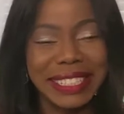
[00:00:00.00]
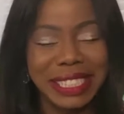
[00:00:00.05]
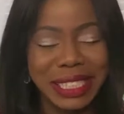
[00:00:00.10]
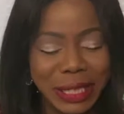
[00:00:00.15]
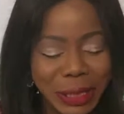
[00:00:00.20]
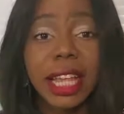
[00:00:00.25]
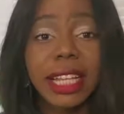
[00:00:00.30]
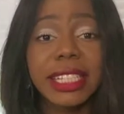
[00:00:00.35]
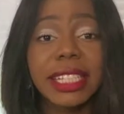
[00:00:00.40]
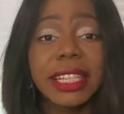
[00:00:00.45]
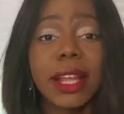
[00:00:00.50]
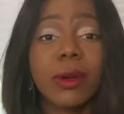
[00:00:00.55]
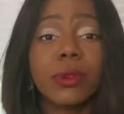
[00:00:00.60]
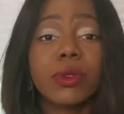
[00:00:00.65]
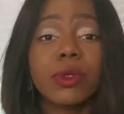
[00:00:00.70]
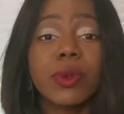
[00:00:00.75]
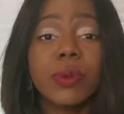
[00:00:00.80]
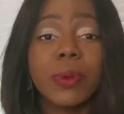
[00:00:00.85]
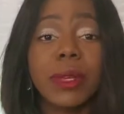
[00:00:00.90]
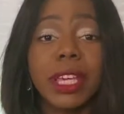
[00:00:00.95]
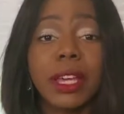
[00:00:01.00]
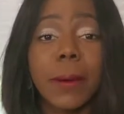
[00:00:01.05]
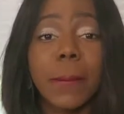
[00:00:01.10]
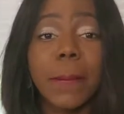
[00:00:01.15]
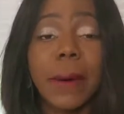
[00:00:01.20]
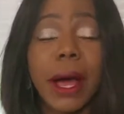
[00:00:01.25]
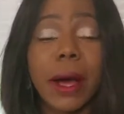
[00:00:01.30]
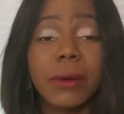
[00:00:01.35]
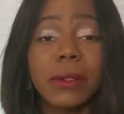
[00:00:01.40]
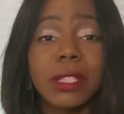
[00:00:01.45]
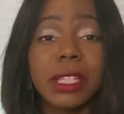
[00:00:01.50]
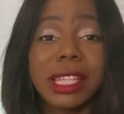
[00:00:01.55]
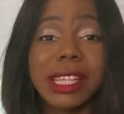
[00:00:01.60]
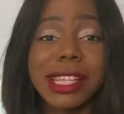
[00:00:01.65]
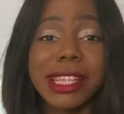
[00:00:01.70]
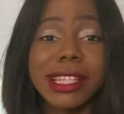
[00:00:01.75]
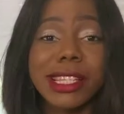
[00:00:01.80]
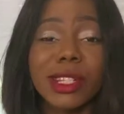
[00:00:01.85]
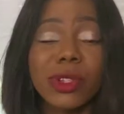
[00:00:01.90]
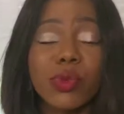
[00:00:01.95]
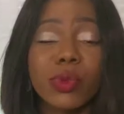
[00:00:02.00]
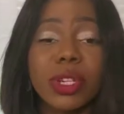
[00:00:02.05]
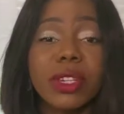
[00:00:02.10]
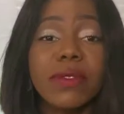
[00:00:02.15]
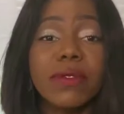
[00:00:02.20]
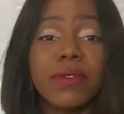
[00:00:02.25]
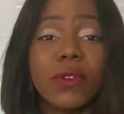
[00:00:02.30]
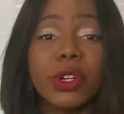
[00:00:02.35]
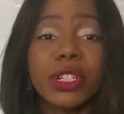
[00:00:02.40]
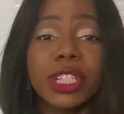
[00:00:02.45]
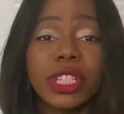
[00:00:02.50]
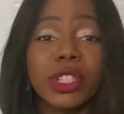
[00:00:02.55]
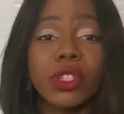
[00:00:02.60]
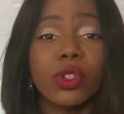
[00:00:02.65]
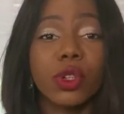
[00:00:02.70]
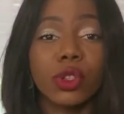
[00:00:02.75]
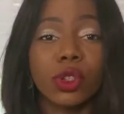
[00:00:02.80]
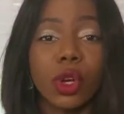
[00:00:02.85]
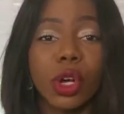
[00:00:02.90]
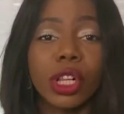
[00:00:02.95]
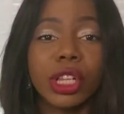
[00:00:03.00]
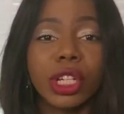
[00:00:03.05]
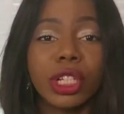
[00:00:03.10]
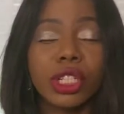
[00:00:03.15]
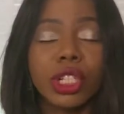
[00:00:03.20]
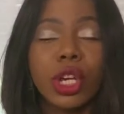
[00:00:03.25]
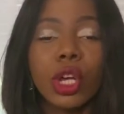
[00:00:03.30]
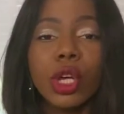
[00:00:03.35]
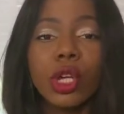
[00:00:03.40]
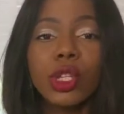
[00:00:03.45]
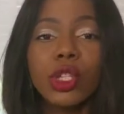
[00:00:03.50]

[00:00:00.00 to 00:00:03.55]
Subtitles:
The next thing I want to speak about is reinforcing your knowledge.